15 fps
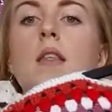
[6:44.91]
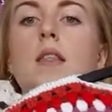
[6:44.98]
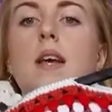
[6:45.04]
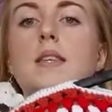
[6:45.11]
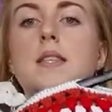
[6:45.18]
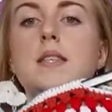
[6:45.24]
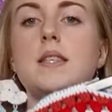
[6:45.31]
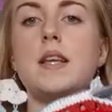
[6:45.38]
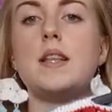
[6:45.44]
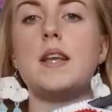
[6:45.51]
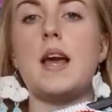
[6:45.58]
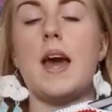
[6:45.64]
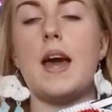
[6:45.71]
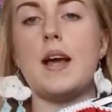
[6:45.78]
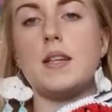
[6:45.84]
this is in
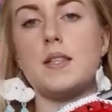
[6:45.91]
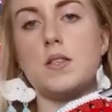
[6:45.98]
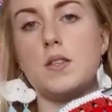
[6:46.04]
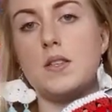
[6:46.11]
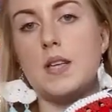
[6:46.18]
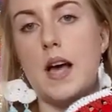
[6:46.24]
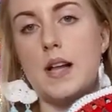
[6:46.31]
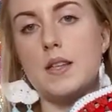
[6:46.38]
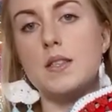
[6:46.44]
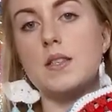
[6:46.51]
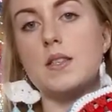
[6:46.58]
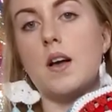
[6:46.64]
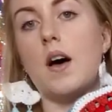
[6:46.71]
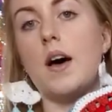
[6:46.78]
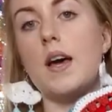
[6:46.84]
the 8 to 10
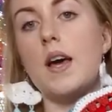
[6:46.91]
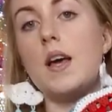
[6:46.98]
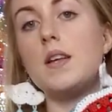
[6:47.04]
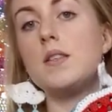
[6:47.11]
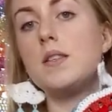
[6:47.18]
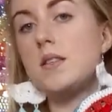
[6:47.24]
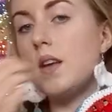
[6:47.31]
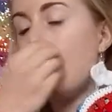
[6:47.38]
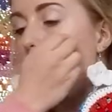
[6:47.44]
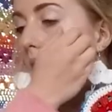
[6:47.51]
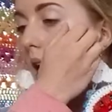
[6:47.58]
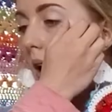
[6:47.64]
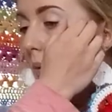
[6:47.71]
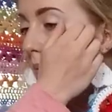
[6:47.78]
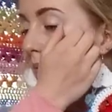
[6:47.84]
size
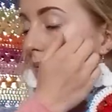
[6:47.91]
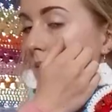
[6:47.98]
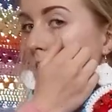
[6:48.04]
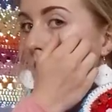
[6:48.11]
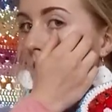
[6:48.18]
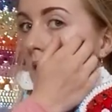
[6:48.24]
um,